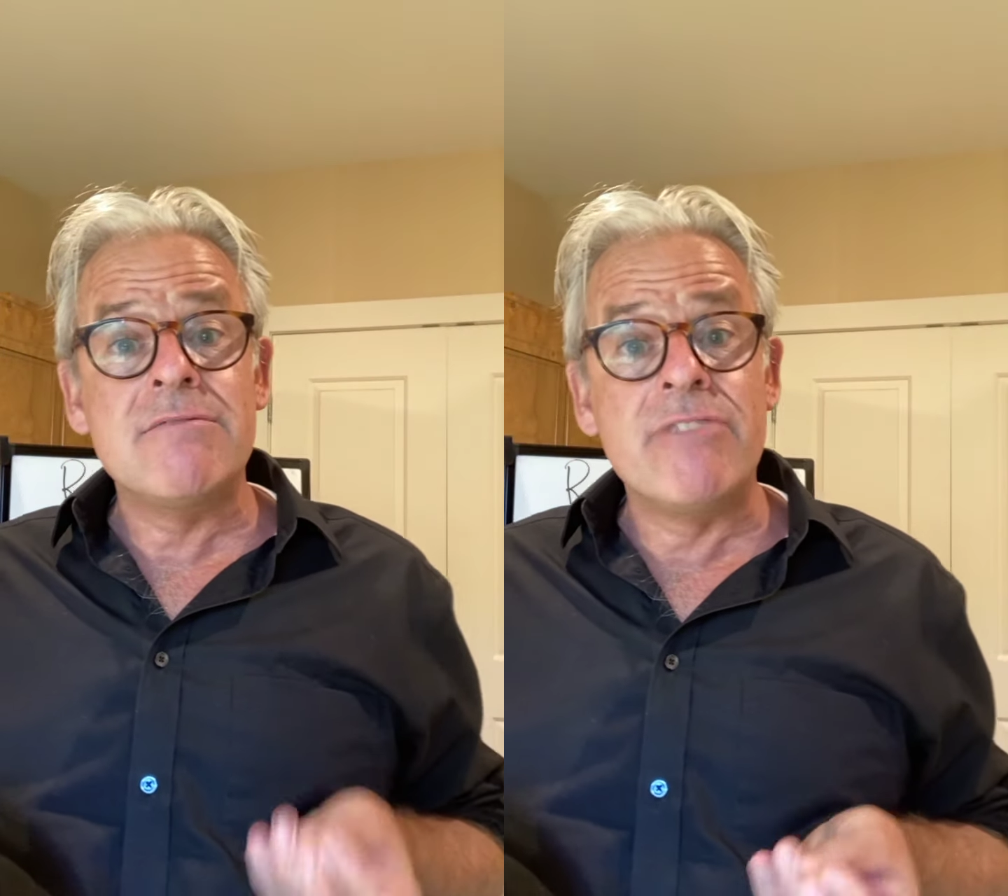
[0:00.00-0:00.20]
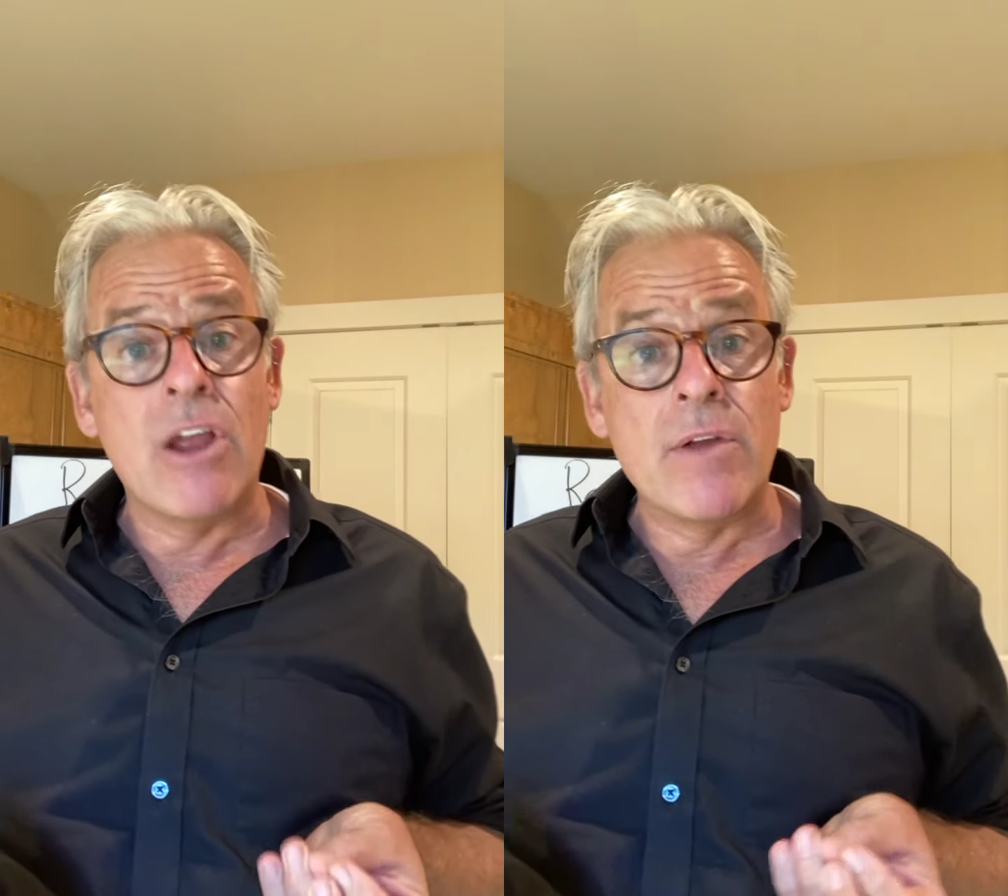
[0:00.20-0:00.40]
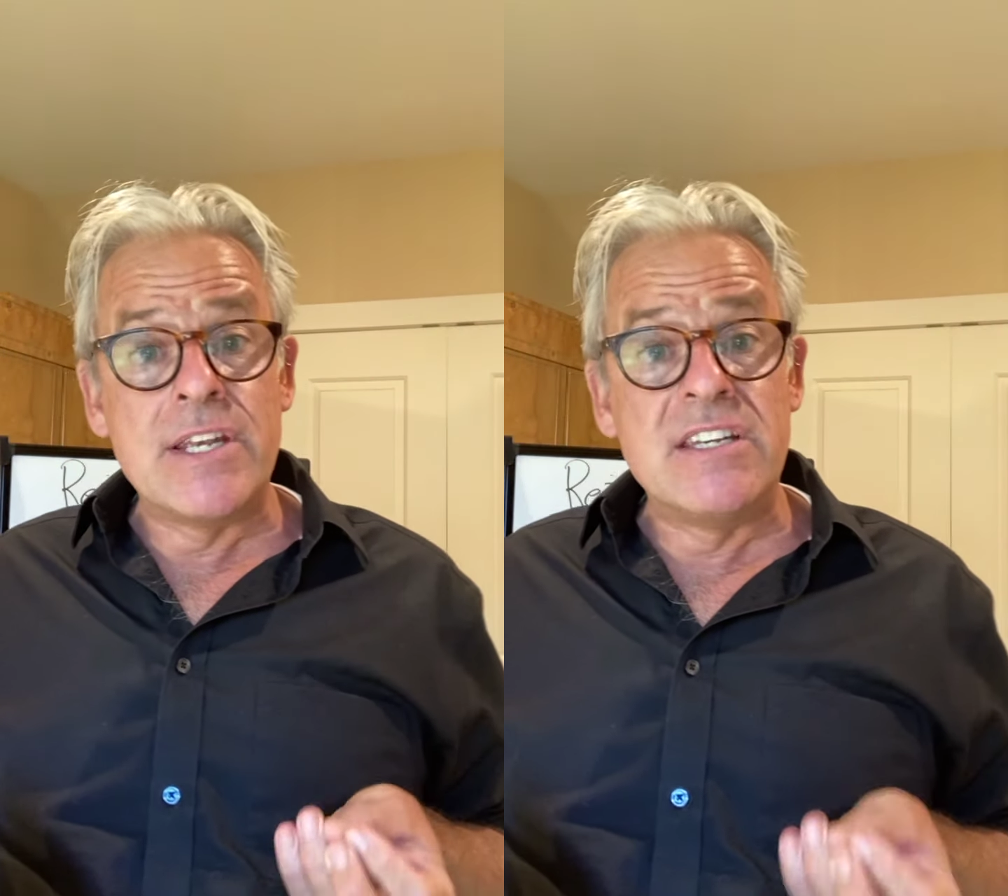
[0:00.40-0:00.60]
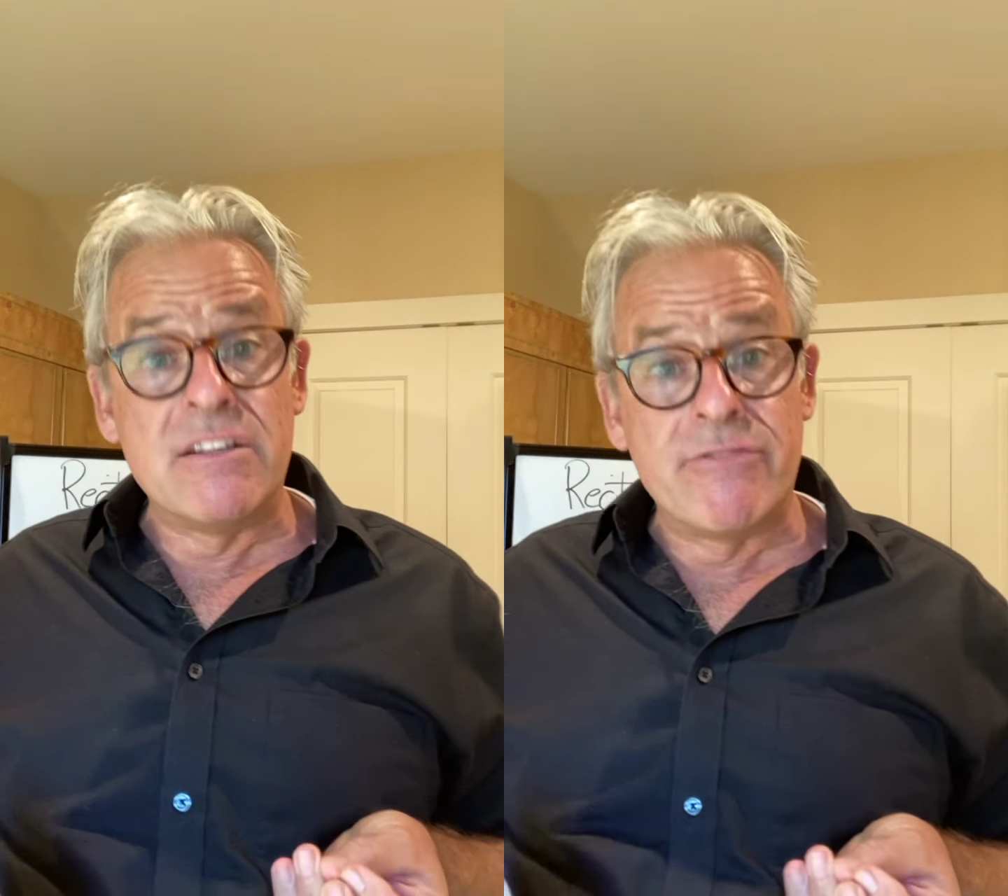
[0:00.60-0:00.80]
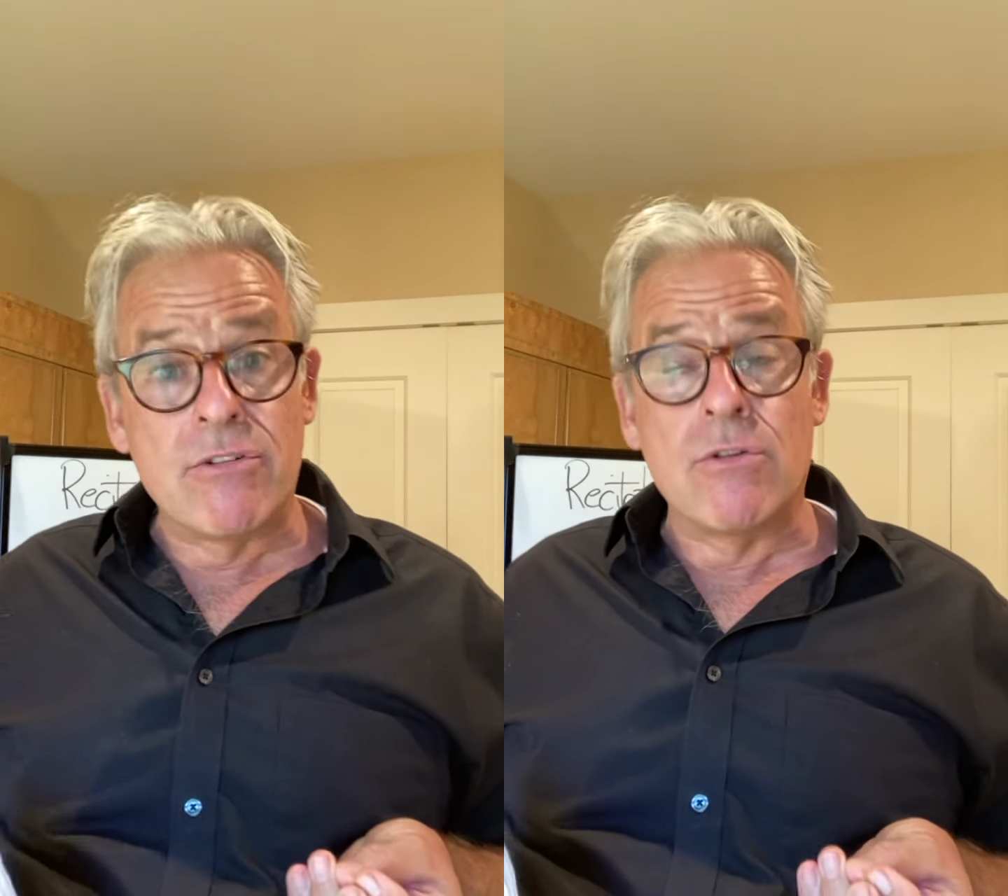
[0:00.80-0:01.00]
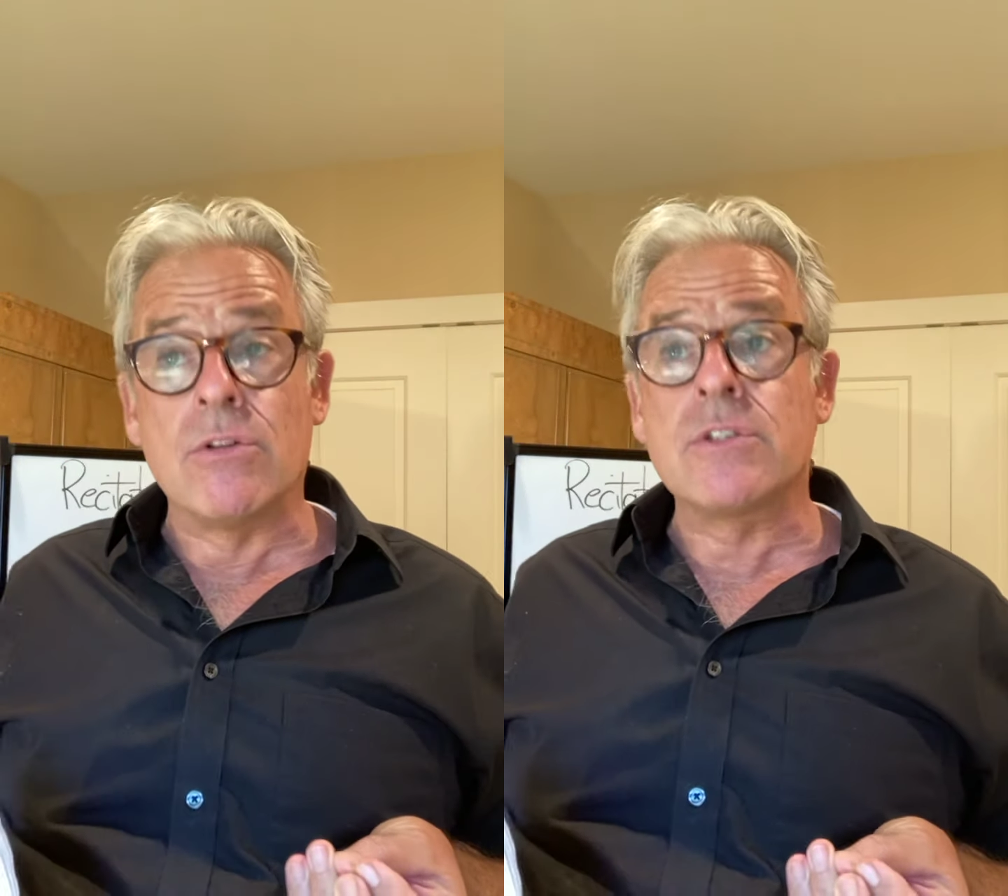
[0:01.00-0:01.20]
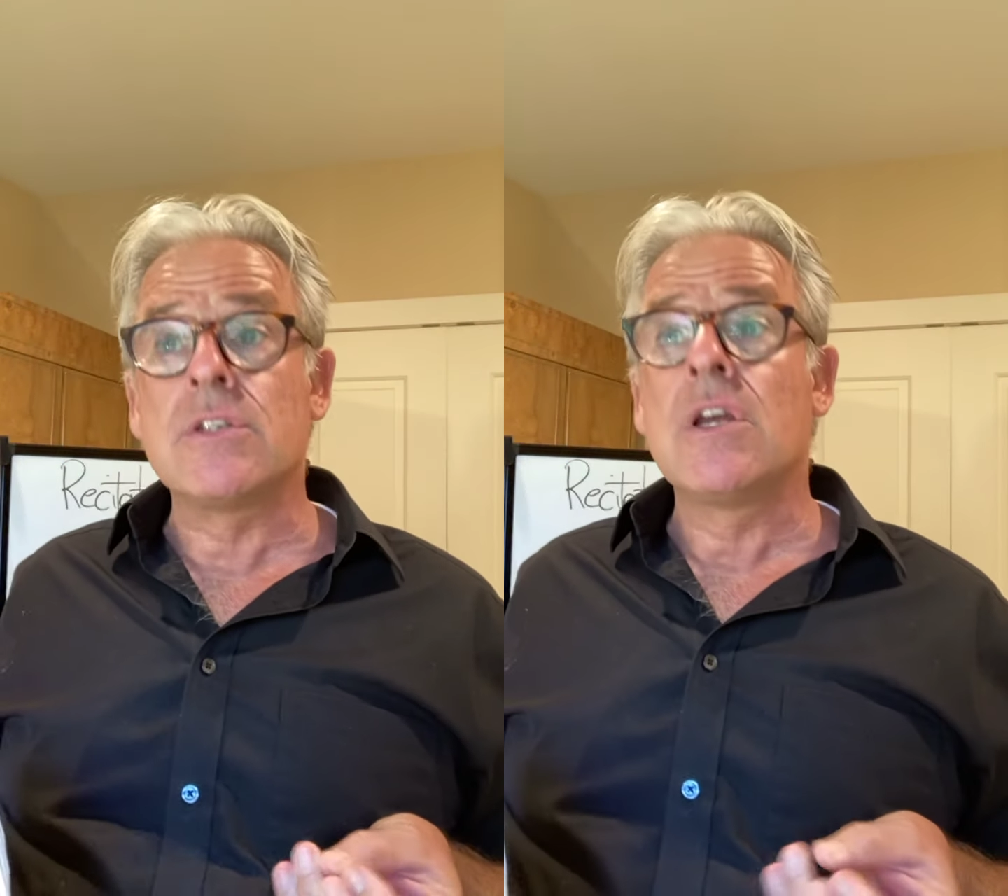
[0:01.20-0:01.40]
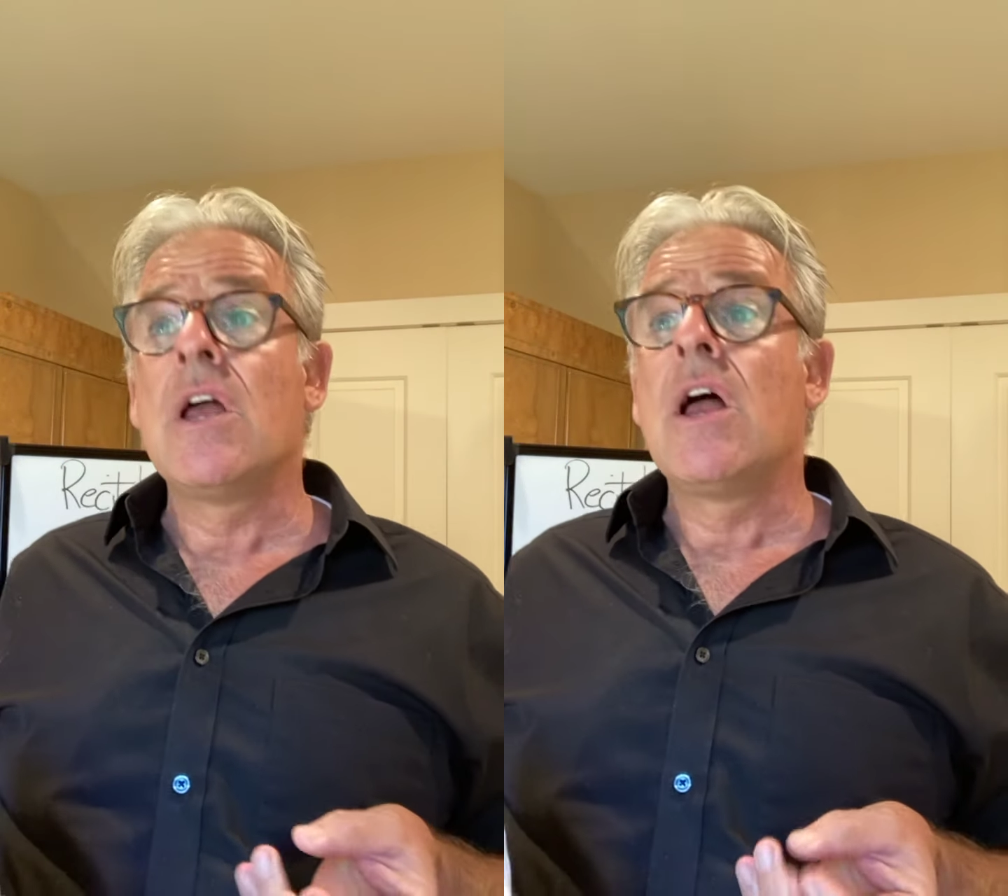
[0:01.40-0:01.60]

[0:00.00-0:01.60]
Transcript: and very difficult.